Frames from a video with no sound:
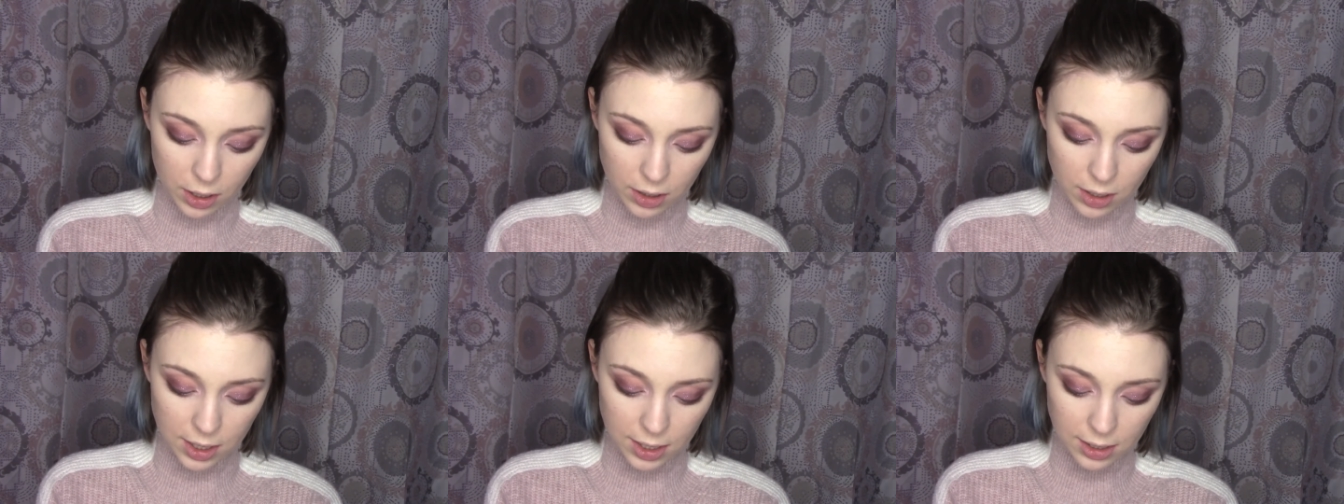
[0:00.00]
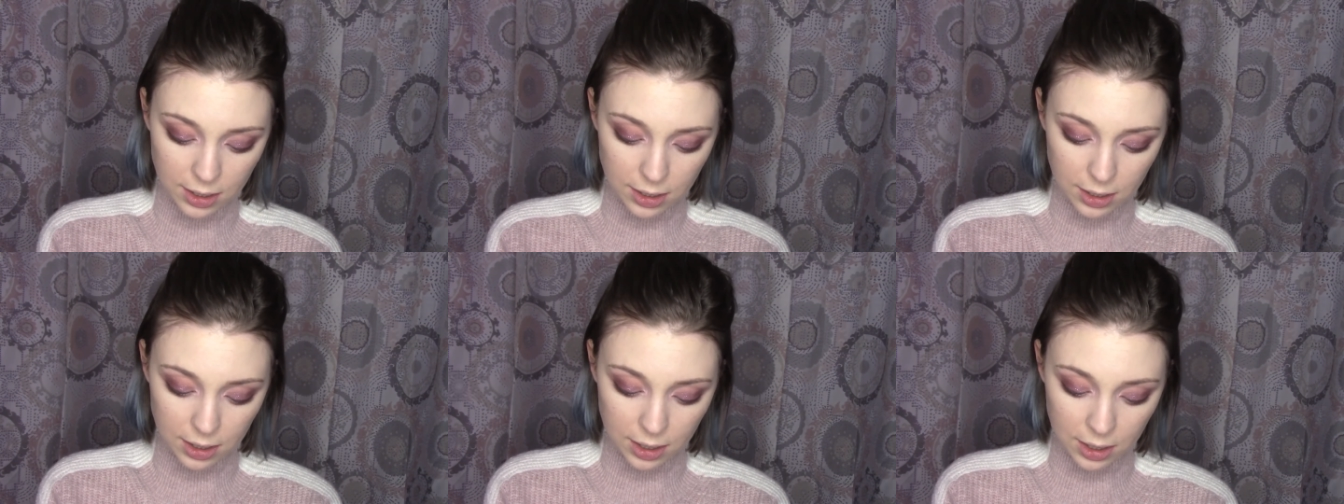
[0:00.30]

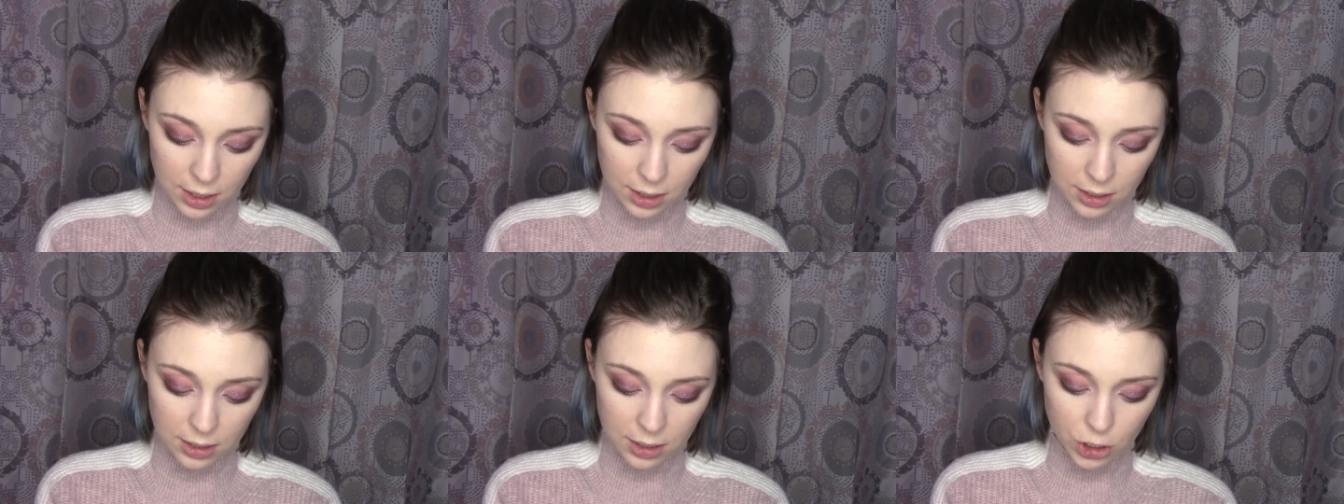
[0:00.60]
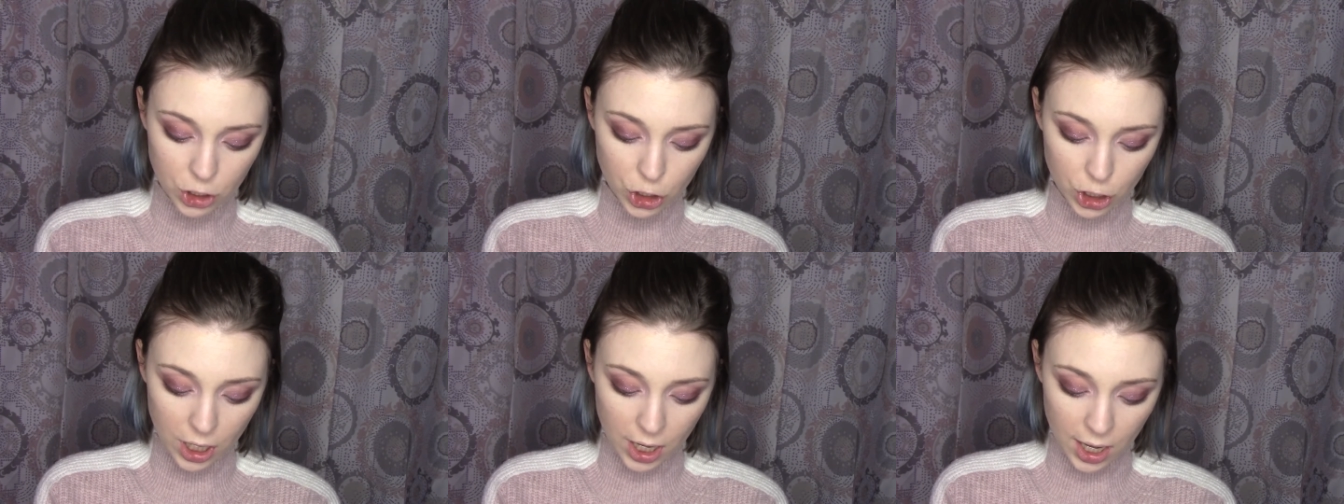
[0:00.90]
This is the
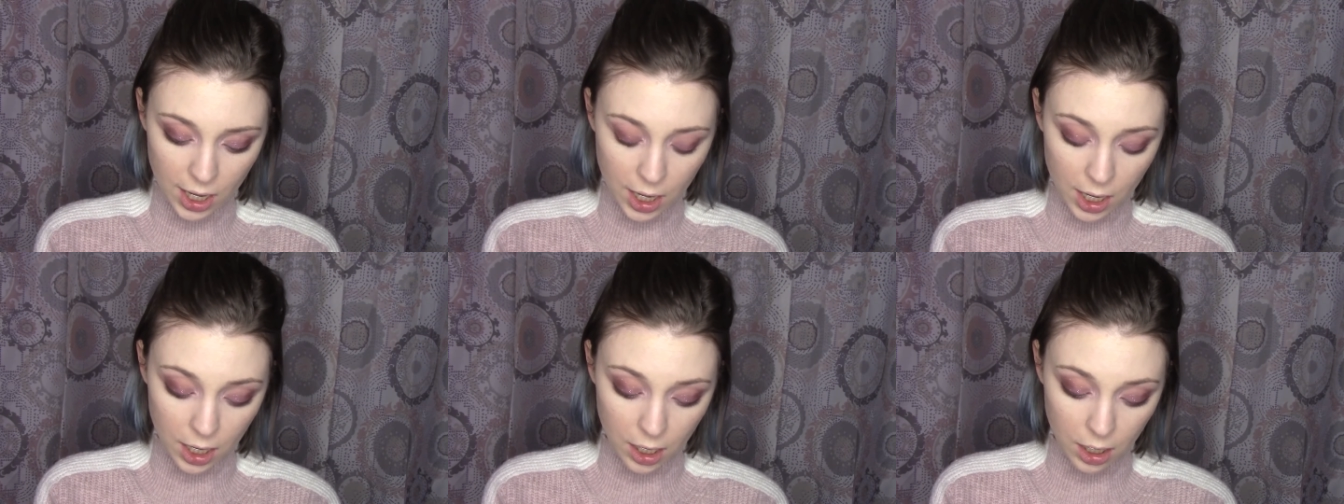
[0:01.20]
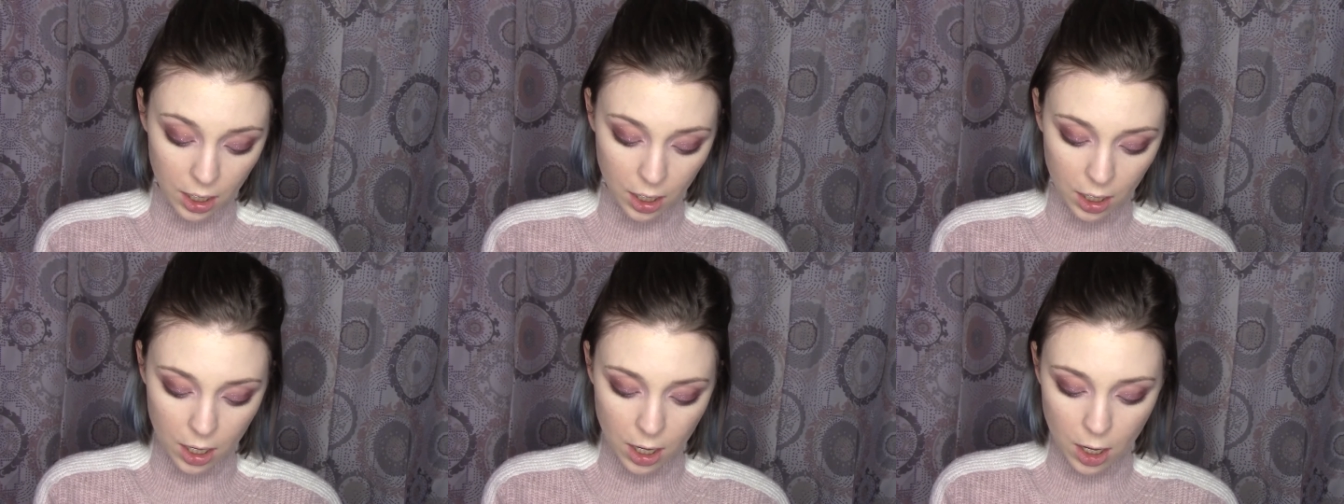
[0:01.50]

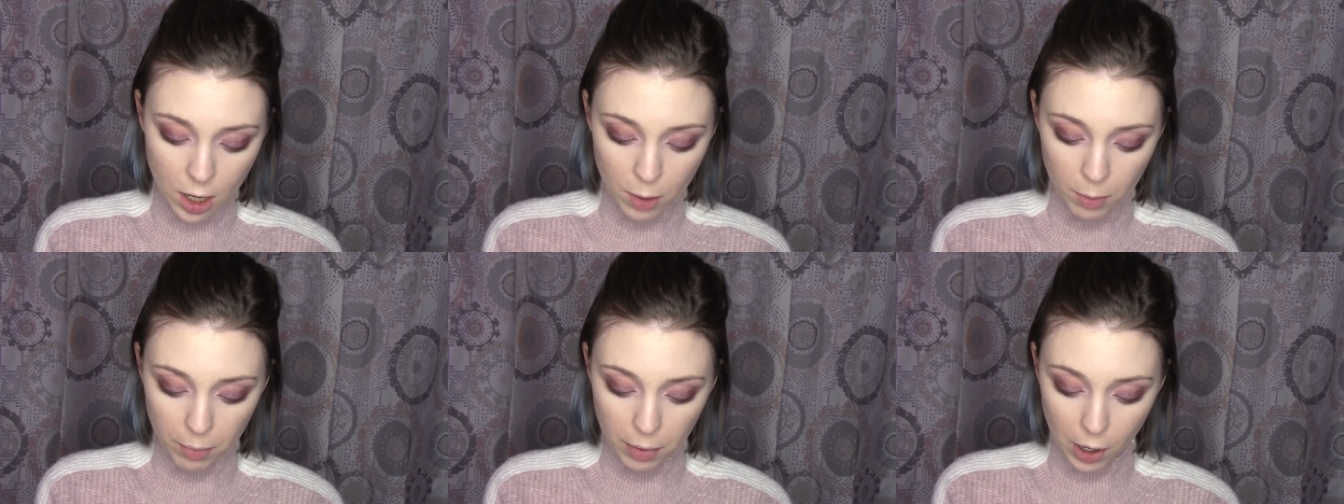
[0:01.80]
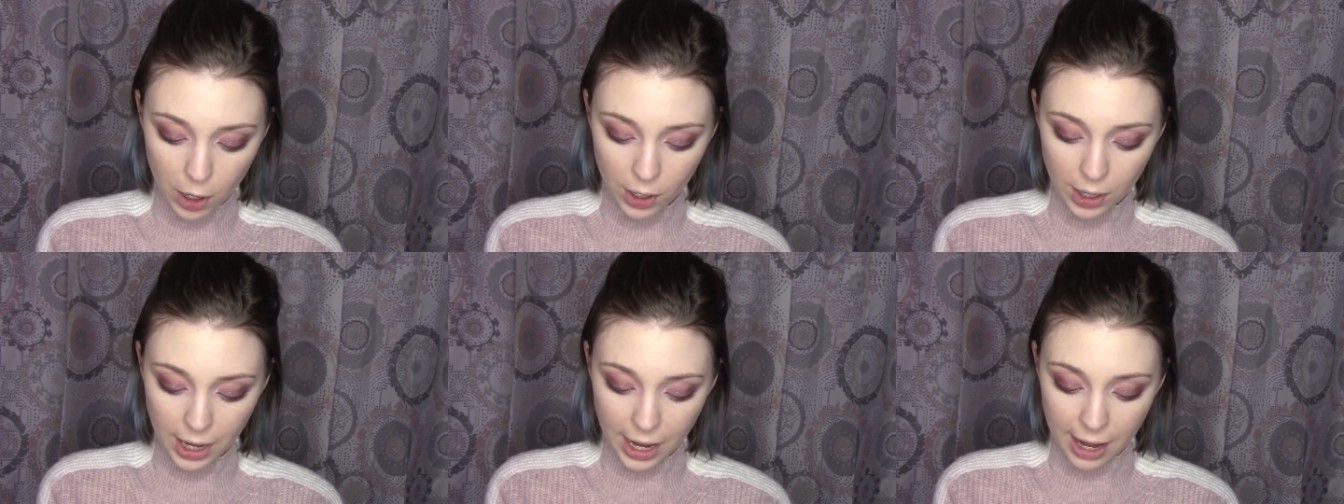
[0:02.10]
shade
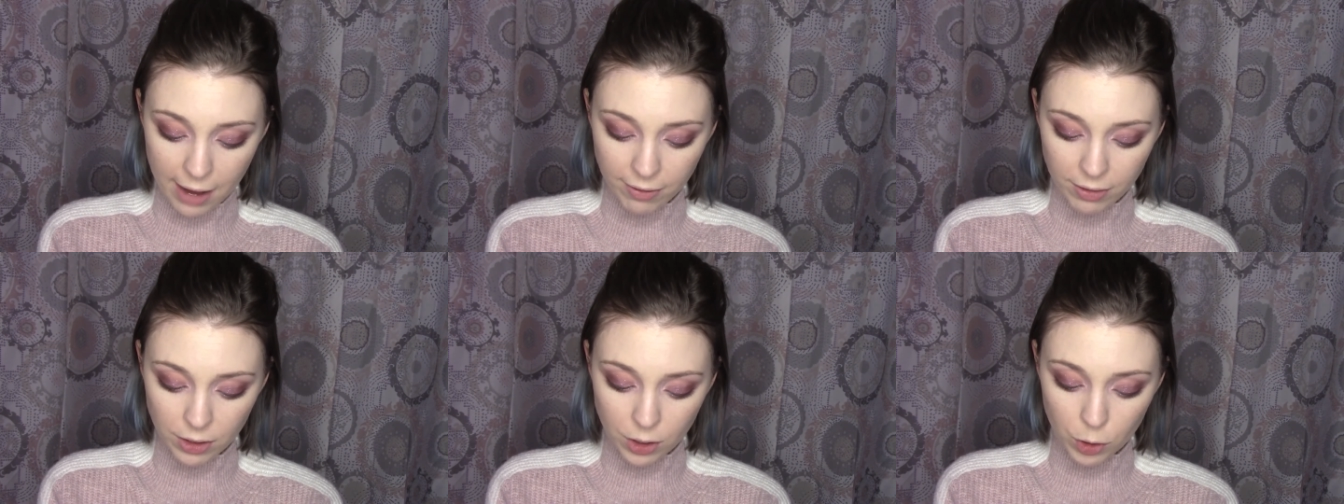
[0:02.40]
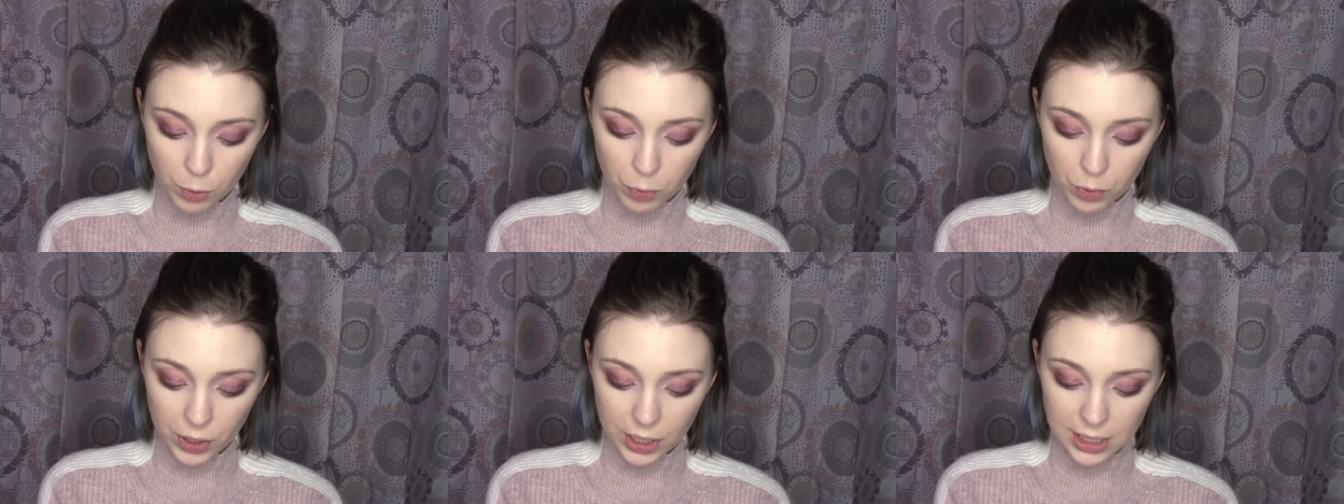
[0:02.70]
Park Avenue
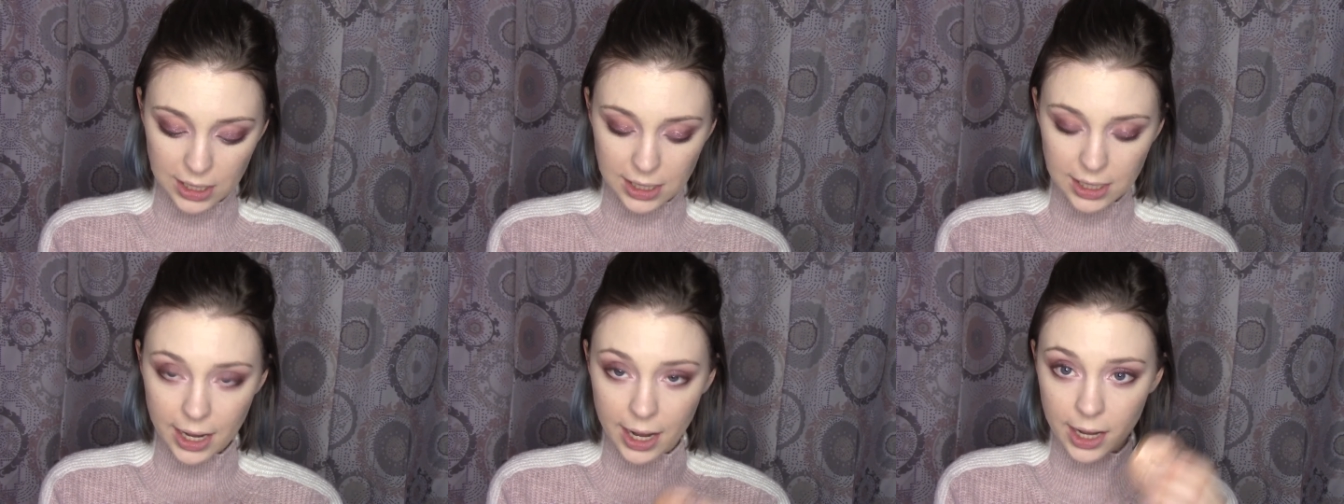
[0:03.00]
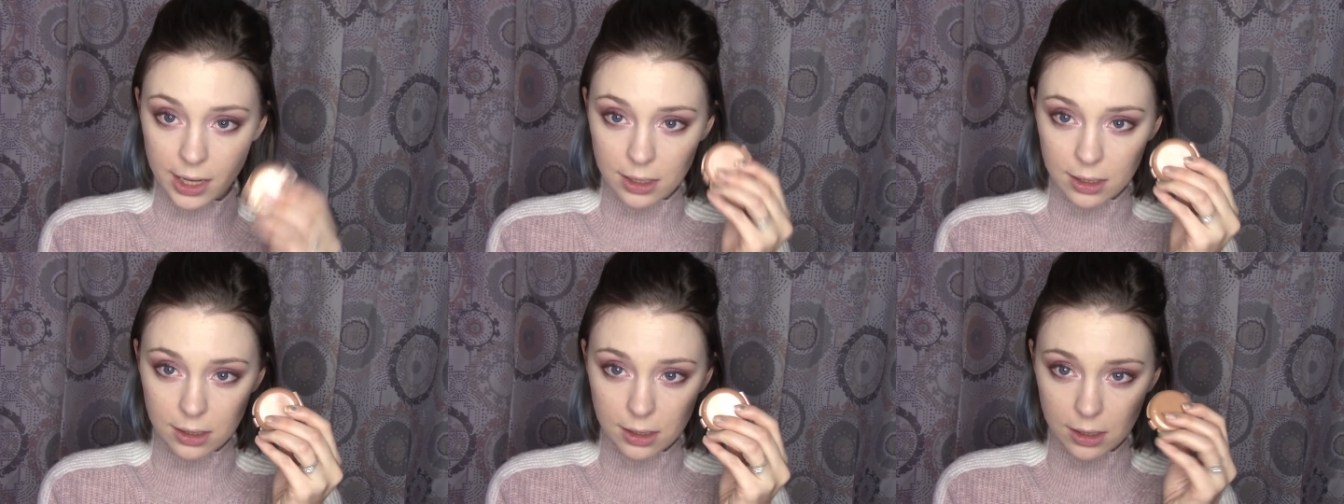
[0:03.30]

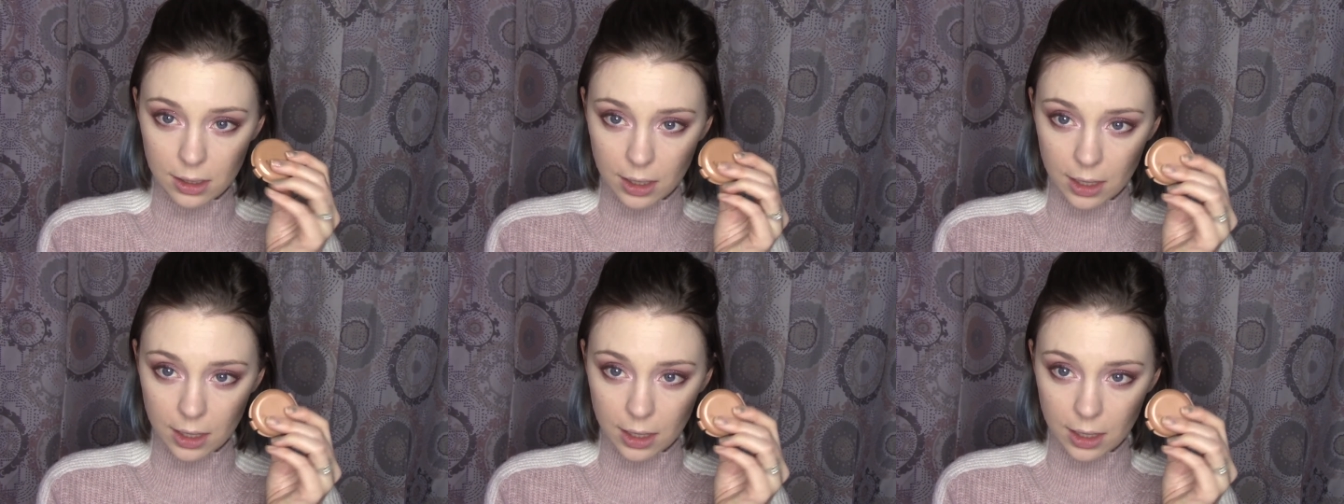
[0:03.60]
Princess.